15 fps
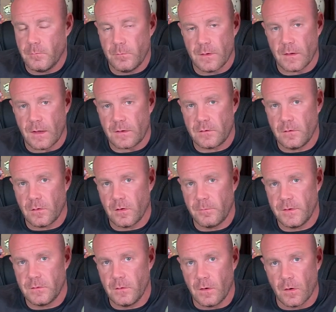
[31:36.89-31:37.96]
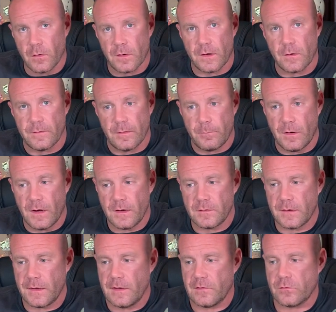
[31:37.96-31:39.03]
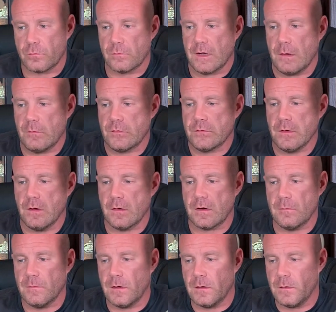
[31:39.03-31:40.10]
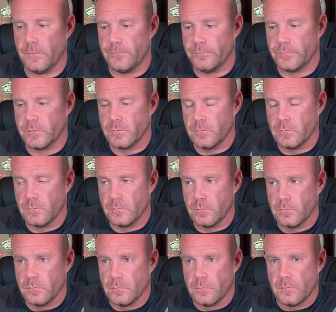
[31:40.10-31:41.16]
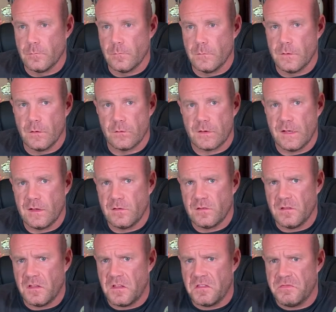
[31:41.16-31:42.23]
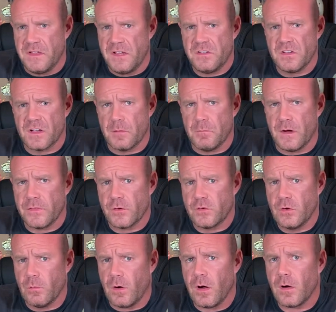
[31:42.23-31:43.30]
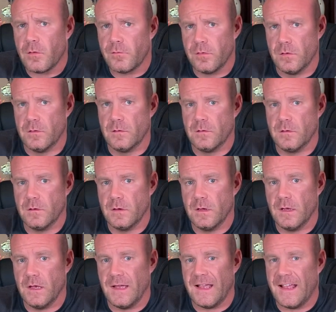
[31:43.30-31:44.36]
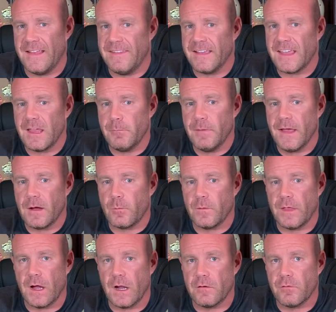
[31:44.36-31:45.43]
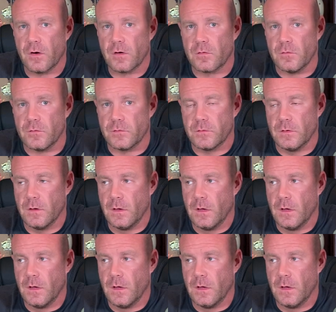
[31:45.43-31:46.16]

But like you heard me earlier in the podcast when I was talking about those kids, they took a month or 2 off and they came back with higher verticals.